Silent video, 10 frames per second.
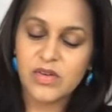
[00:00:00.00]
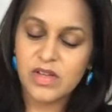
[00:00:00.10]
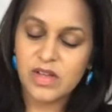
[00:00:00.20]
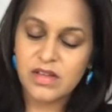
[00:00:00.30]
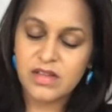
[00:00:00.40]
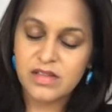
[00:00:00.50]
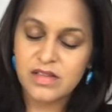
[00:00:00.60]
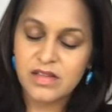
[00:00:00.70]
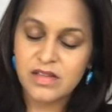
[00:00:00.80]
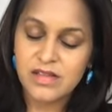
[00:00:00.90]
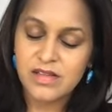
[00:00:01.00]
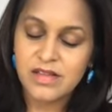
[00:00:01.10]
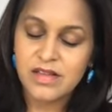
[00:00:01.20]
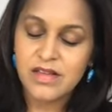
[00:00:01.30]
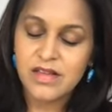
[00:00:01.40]

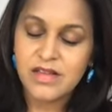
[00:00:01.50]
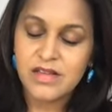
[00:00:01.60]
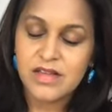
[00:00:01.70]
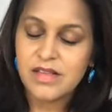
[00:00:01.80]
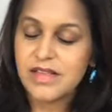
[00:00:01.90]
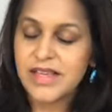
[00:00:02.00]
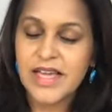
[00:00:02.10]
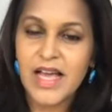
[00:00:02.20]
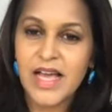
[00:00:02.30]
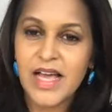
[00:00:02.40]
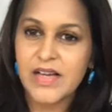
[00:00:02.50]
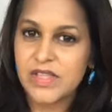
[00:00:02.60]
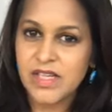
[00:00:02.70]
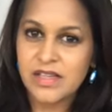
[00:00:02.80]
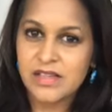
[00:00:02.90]
good. Like
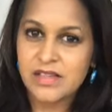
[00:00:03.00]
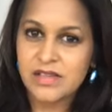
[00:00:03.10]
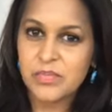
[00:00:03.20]
heavenly.